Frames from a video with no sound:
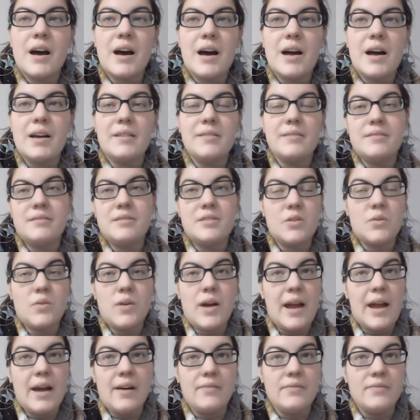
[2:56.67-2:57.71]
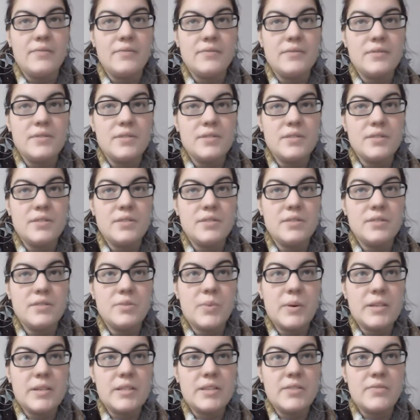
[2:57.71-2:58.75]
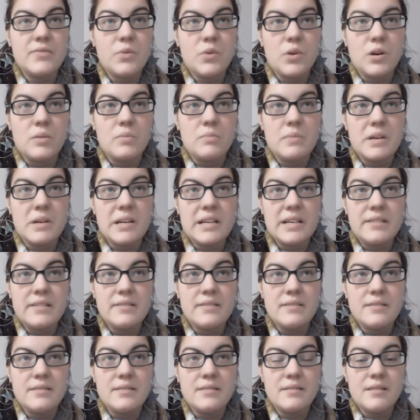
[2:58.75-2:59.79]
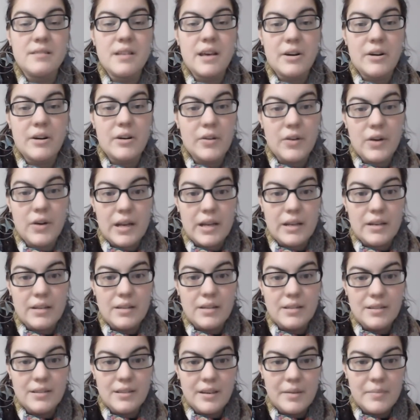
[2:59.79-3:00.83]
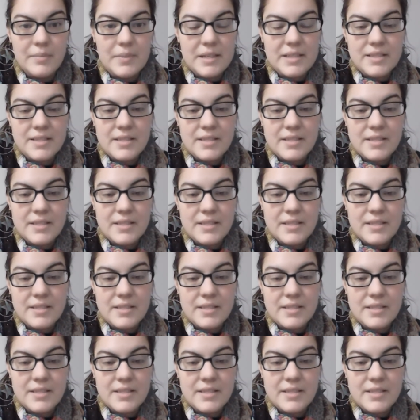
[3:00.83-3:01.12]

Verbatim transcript: I don't have twenty-four minis that are green in my